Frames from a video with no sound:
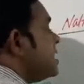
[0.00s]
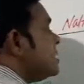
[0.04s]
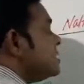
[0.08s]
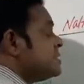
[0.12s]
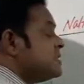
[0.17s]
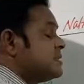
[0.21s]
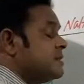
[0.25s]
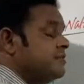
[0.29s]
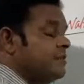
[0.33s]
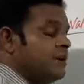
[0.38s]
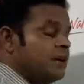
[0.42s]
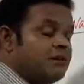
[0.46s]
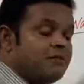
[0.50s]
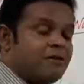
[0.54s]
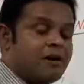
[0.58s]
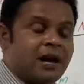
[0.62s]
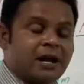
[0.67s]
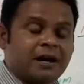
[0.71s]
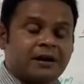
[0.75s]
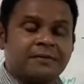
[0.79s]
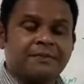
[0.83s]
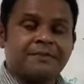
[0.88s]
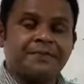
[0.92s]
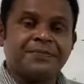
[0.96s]
Civil
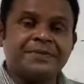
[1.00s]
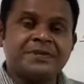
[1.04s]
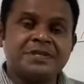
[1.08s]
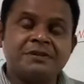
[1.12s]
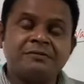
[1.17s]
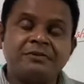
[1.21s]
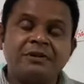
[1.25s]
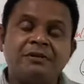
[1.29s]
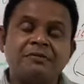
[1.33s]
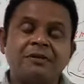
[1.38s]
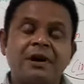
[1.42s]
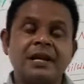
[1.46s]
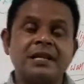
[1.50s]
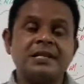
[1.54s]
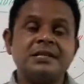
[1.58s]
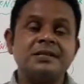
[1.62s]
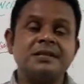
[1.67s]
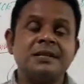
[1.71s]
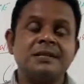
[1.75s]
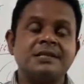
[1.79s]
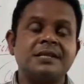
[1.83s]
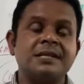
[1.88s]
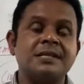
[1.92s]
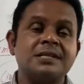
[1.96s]
war. Civil war in
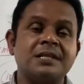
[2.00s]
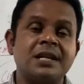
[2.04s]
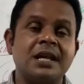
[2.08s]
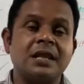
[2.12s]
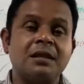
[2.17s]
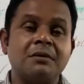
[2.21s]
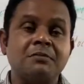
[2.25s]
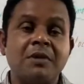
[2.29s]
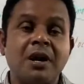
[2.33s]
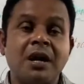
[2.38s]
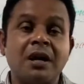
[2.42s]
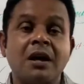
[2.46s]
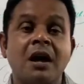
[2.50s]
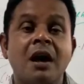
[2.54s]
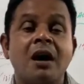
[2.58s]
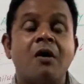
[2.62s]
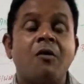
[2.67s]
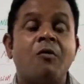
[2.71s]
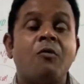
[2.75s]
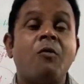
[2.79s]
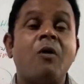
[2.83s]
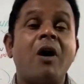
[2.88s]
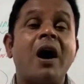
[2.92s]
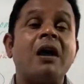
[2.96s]
the sense nothing
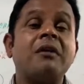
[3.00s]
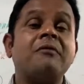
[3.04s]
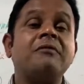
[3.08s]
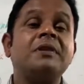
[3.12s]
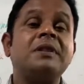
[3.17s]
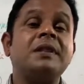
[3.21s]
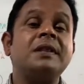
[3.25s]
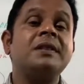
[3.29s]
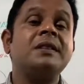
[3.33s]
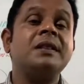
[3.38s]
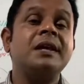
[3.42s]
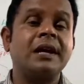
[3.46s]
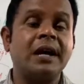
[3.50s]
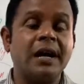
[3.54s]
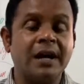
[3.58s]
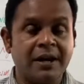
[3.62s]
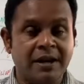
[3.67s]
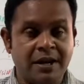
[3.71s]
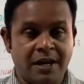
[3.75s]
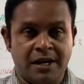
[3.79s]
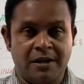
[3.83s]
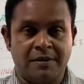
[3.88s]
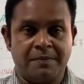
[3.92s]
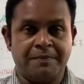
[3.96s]
but war within the
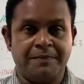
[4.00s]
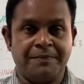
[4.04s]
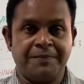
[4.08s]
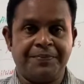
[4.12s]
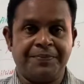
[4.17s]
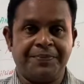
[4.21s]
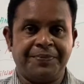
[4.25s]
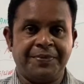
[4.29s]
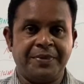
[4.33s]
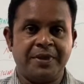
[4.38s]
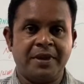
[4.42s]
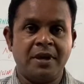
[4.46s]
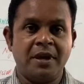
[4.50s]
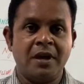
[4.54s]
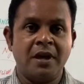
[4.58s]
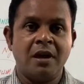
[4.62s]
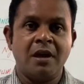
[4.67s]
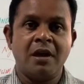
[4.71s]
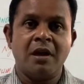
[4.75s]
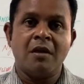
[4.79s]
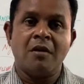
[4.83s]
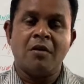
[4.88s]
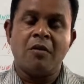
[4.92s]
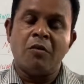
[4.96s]
country.
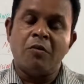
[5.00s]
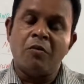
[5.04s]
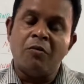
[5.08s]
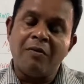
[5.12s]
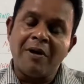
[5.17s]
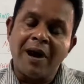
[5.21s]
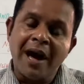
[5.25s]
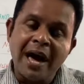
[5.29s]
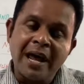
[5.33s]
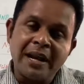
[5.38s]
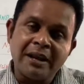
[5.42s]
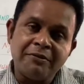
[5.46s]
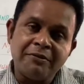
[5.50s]
War